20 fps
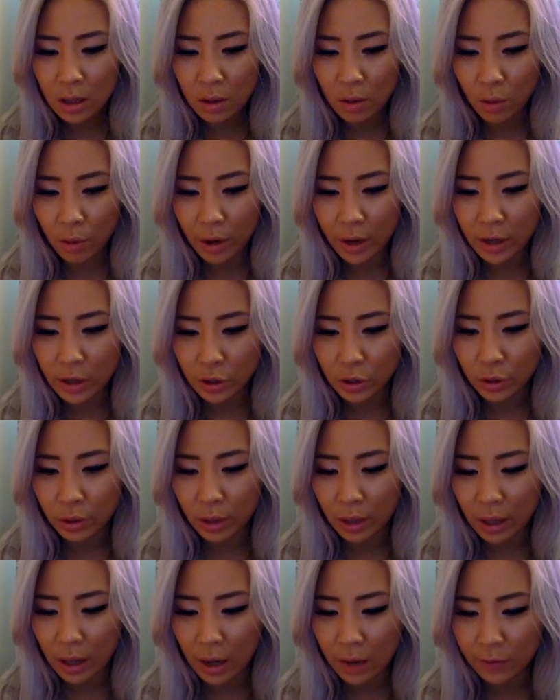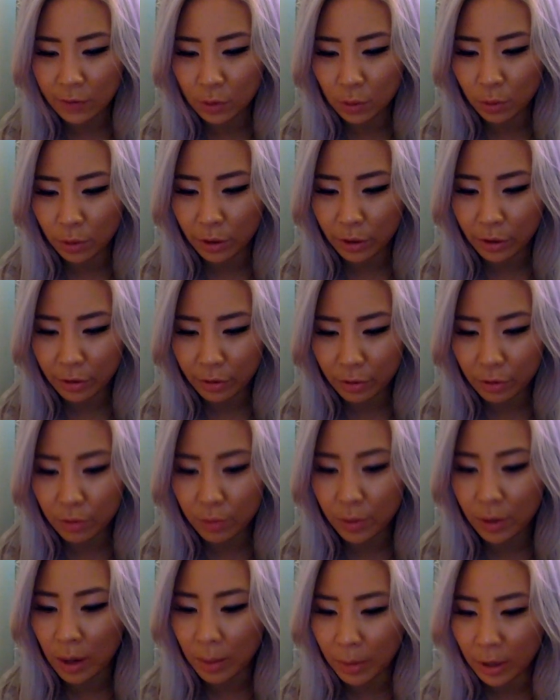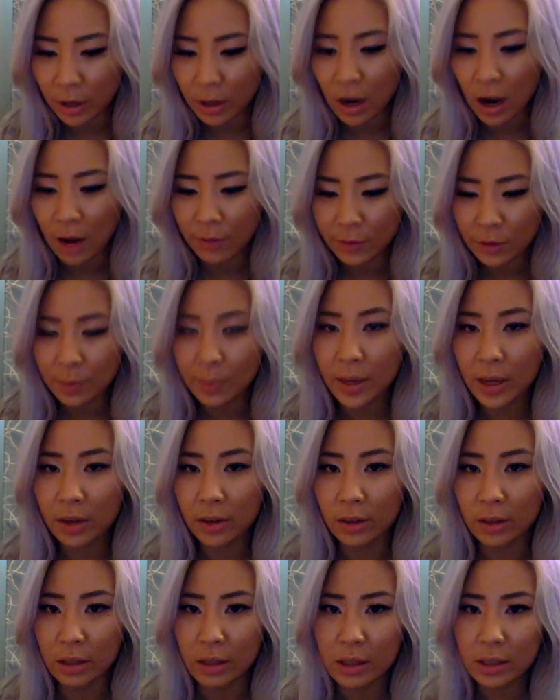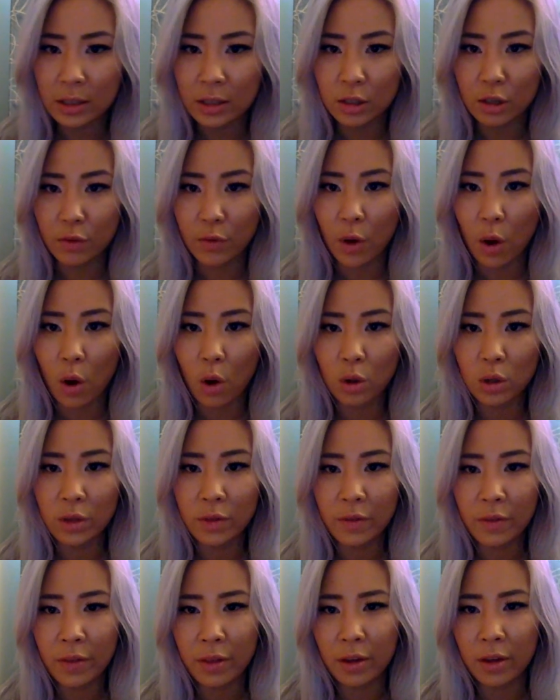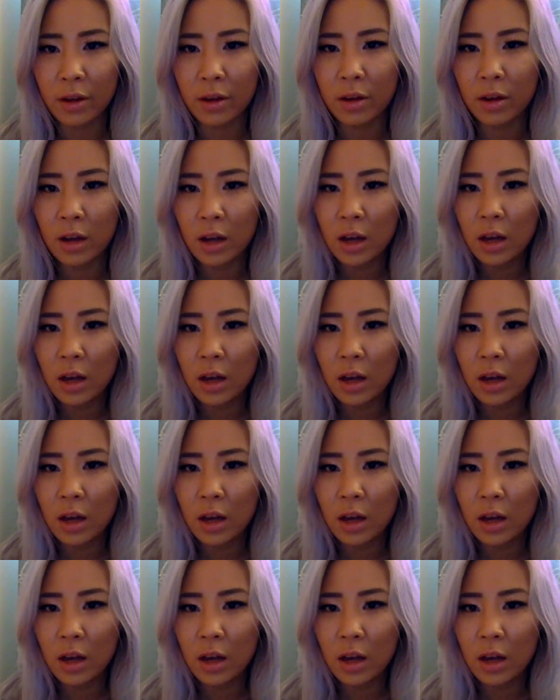or issue that I have to work through, but I'm gonna have to make a list of all of the